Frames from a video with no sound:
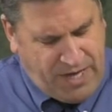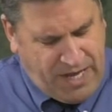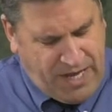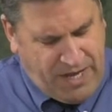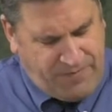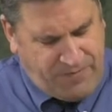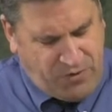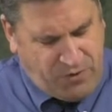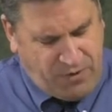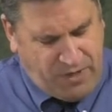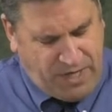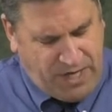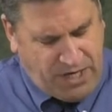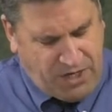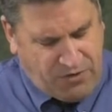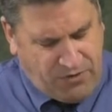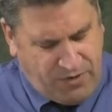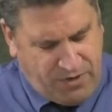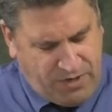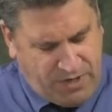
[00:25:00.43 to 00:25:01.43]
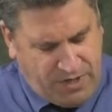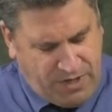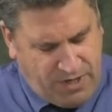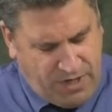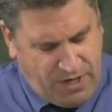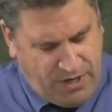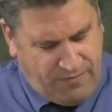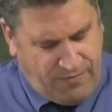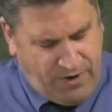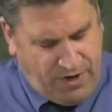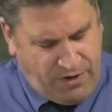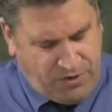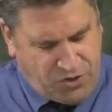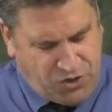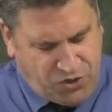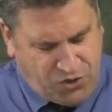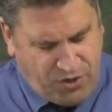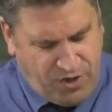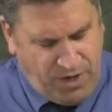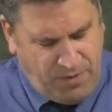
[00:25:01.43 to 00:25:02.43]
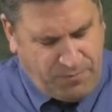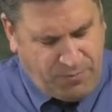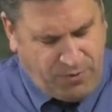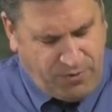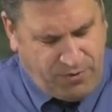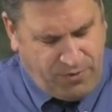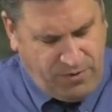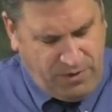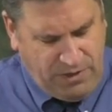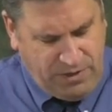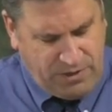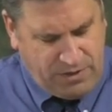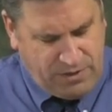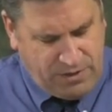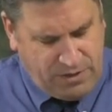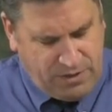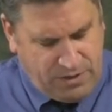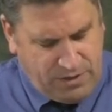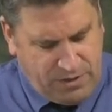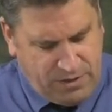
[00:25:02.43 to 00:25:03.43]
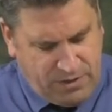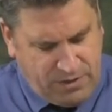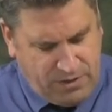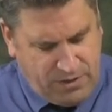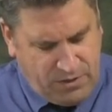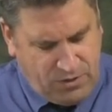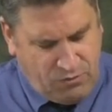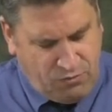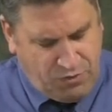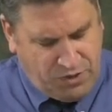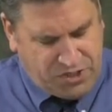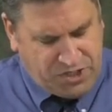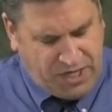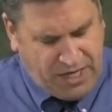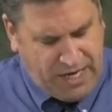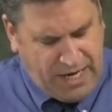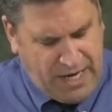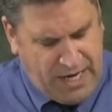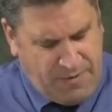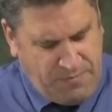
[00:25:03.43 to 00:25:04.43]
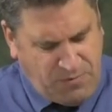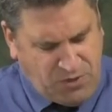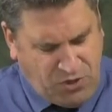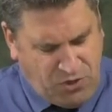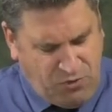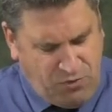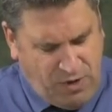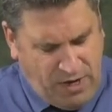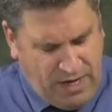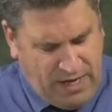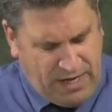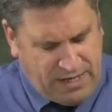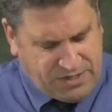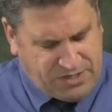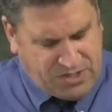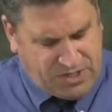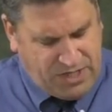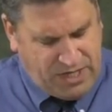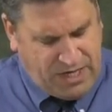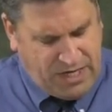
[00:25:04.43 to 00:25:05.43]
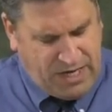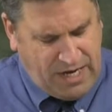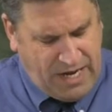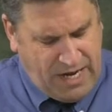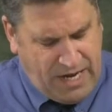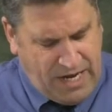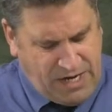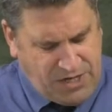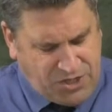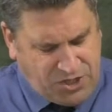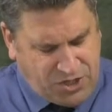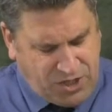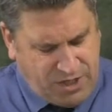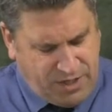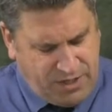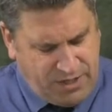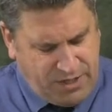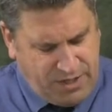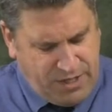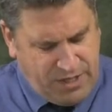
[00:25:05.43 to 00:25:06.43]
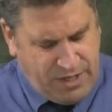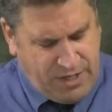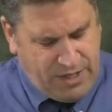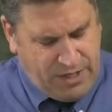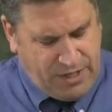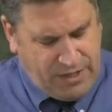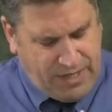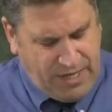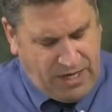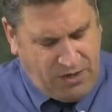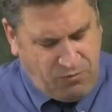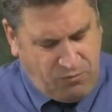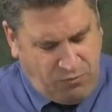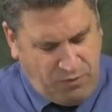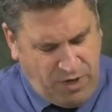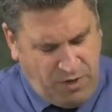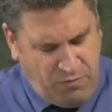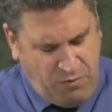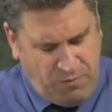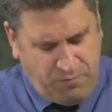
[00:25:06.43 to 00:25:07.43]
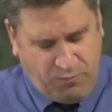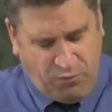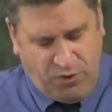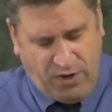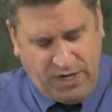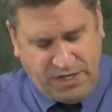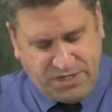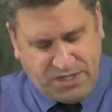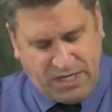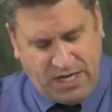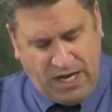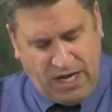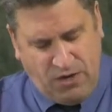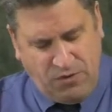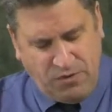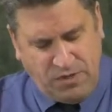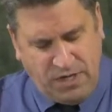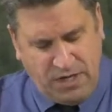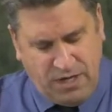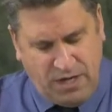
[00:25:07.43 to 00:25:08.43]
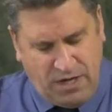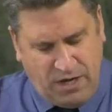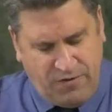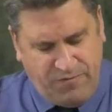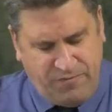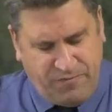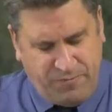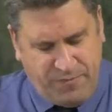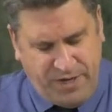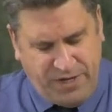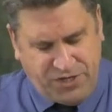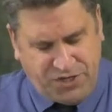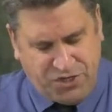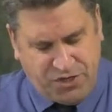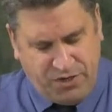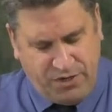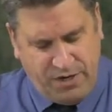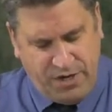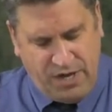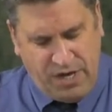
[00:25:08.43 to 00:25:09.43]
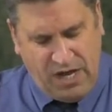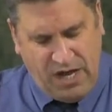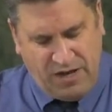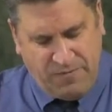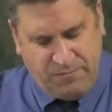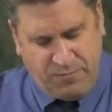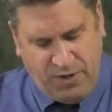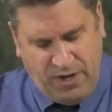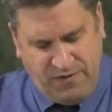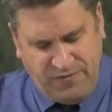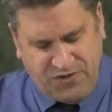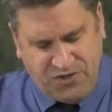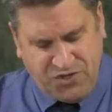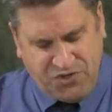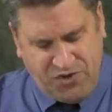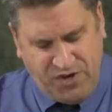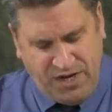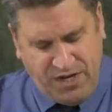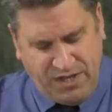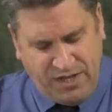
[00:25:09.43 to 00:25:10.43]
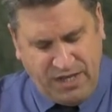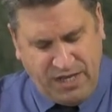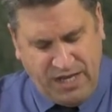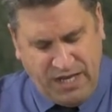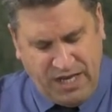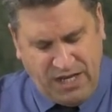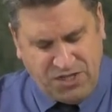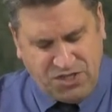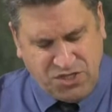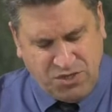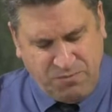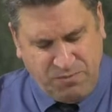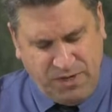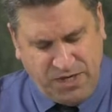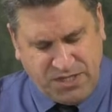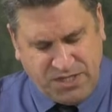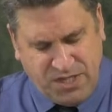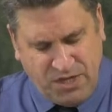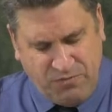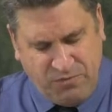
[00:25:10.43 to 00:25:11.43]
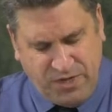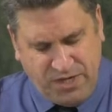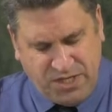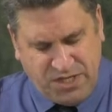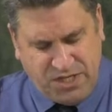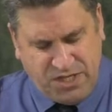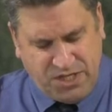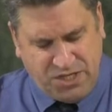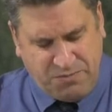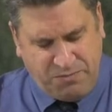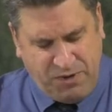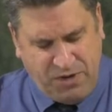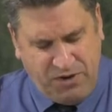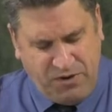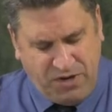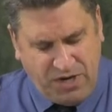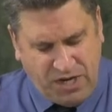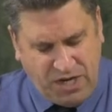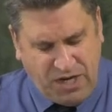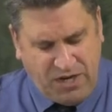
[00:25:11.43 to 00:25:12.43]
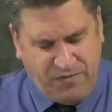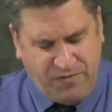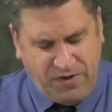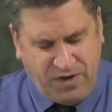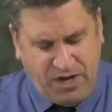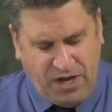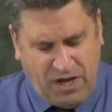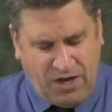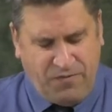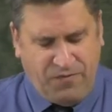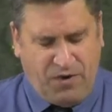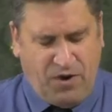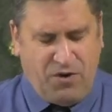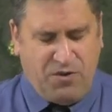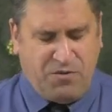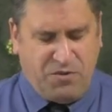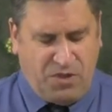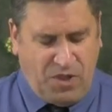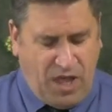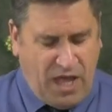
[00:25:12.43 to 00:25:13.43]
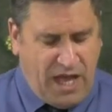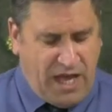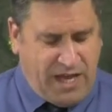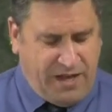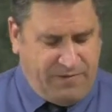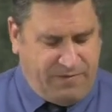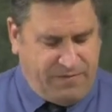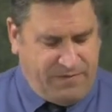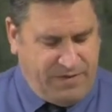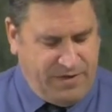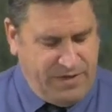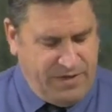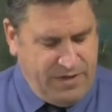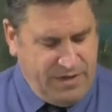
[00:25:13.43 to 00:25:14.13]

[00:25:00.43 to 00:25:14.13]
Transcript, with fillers: have you ignorant of our trouble which came to us in Asia, that we were pressed out of measure above strength, insomuch that we despaired even of our life.